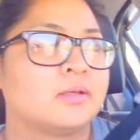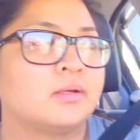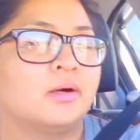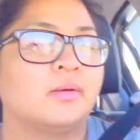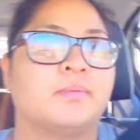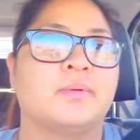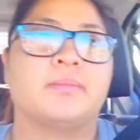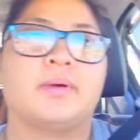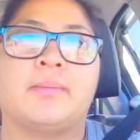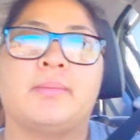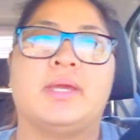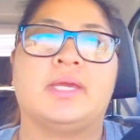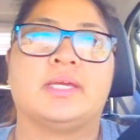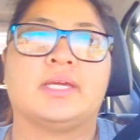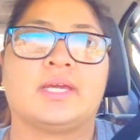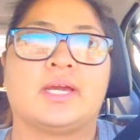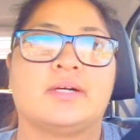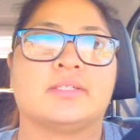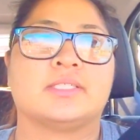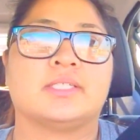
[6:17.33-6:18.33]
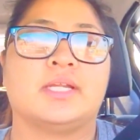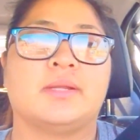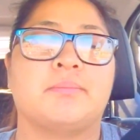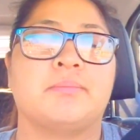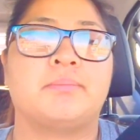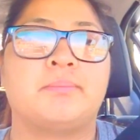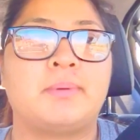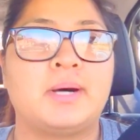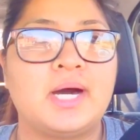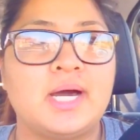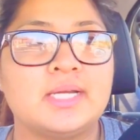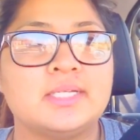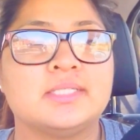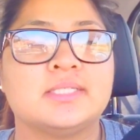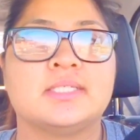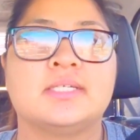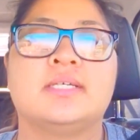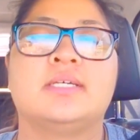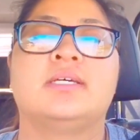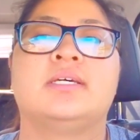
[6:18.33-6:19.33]
open my bank account today.
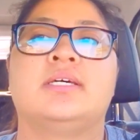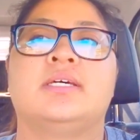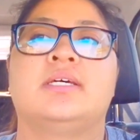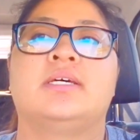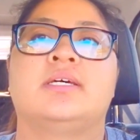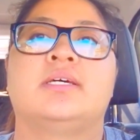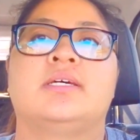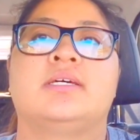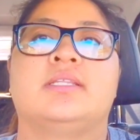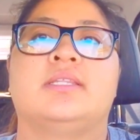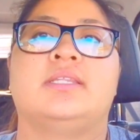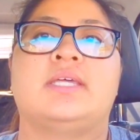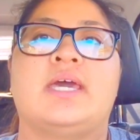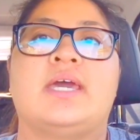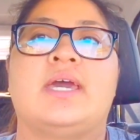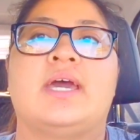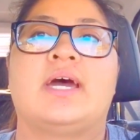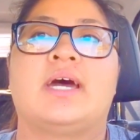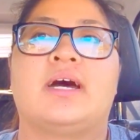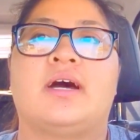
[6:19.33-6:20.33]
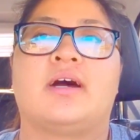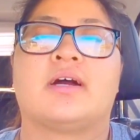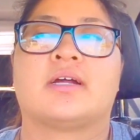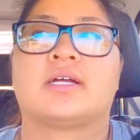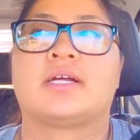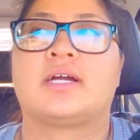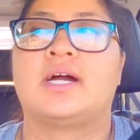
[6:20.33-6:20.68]
But they are